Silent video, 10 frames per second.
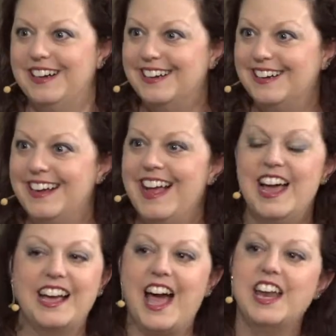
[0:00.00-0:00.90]

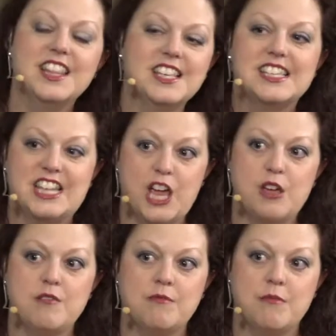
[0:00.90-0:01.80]
Kind of the
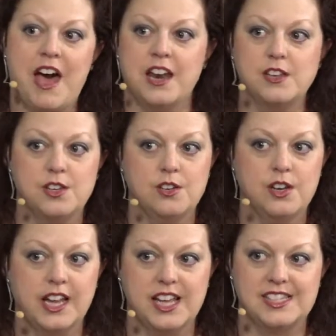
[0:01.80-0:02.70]
same
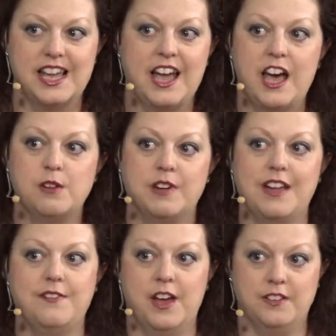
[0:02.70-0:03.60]
attitude I guess I had when
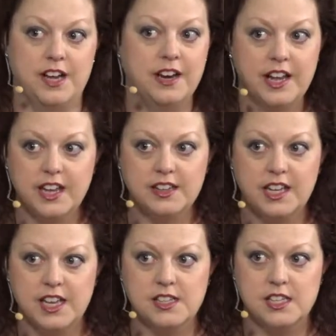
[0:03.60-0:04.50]
I found out I had the
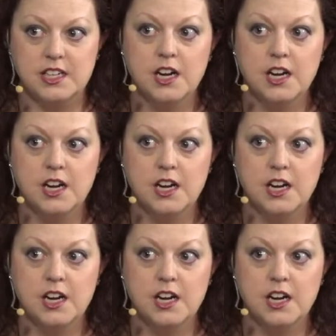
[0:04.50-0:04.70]
cancer.